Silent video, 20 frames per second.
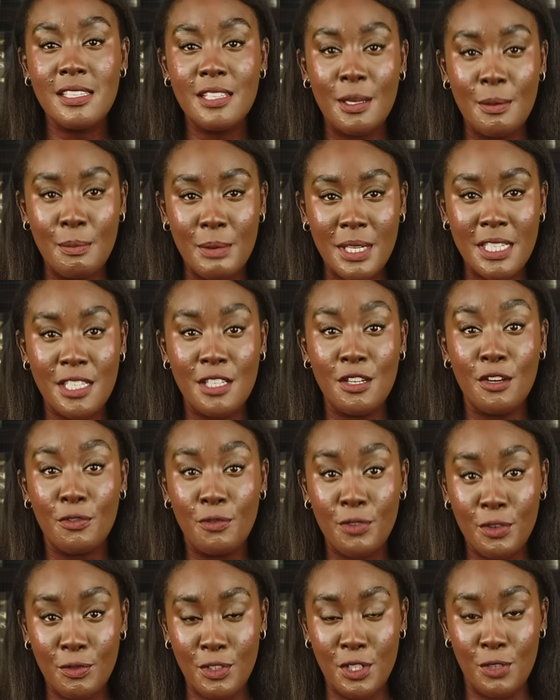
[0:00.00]
committee of
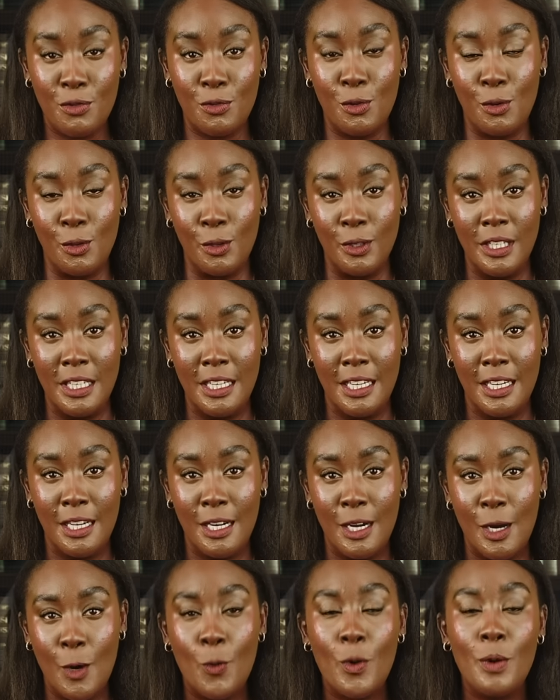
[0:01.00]
54
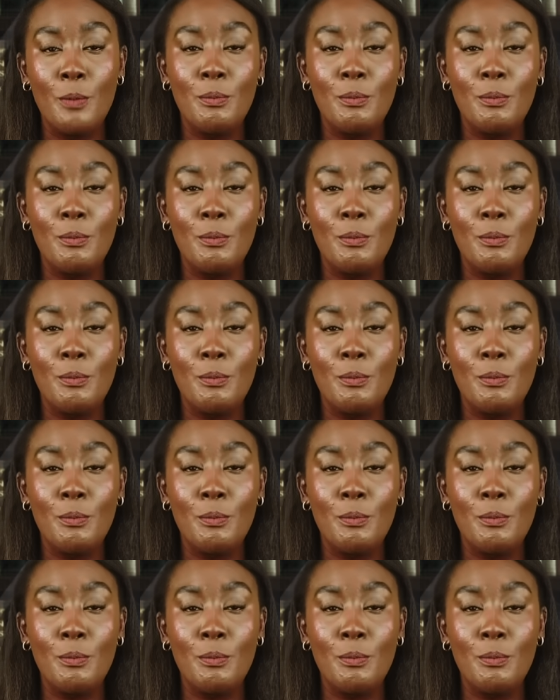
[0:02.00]
were